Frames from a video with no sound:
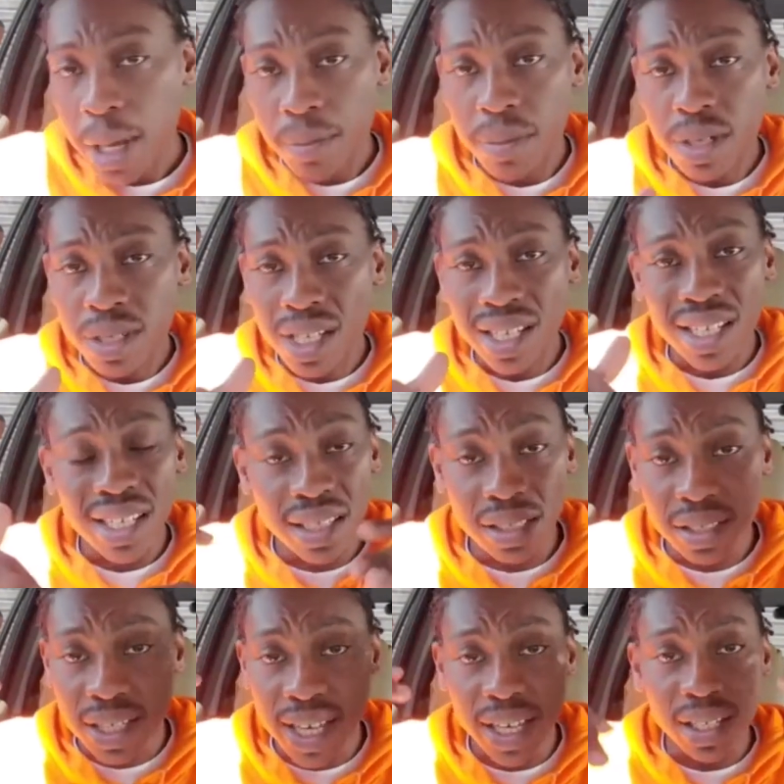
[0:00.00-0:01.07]
But it said
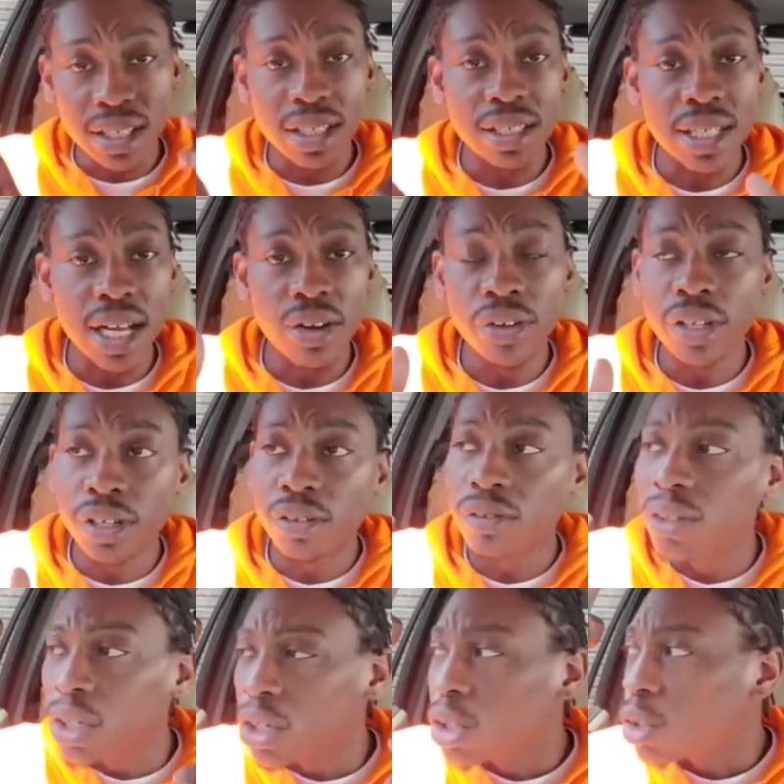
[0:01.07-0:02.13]
Satan is out here
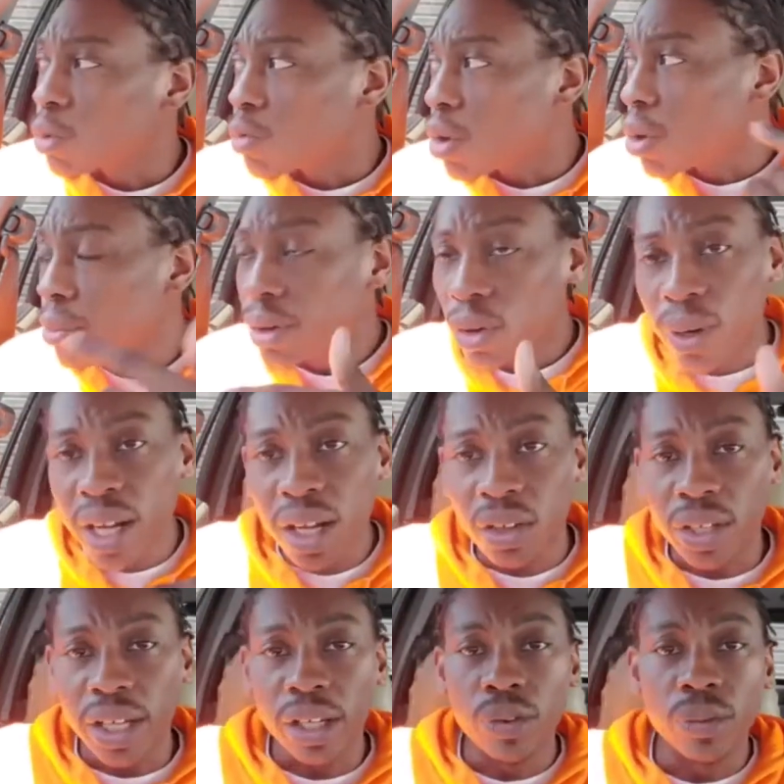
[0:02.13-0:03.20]
roaming
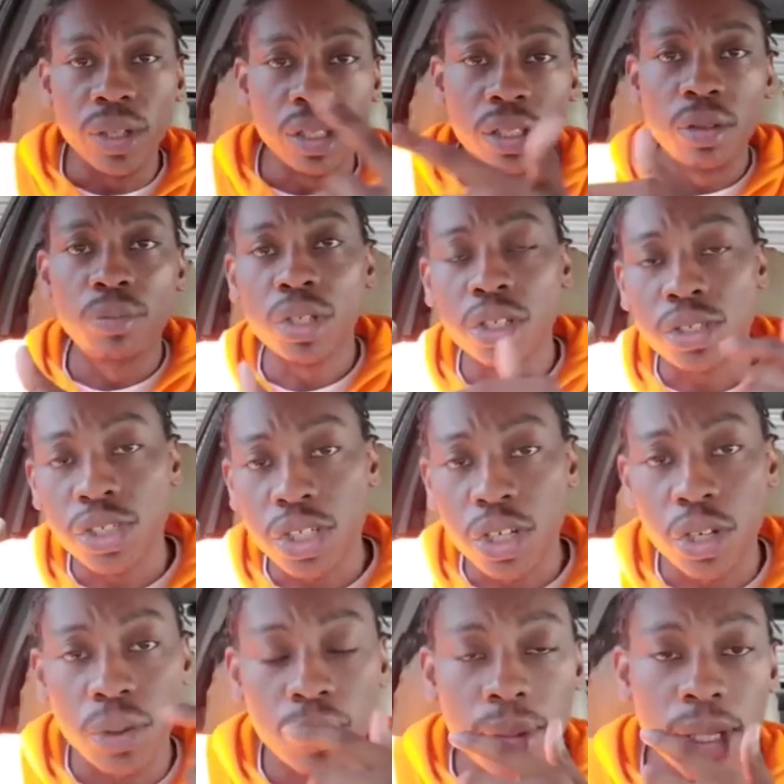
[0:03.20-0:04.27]
around, like you read the book of
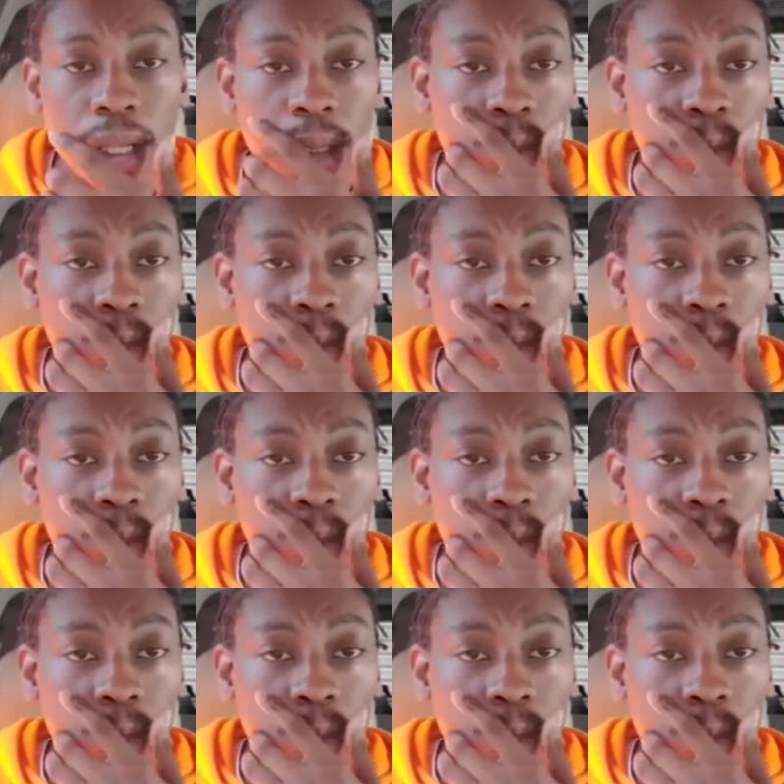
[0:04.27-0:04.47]
Job,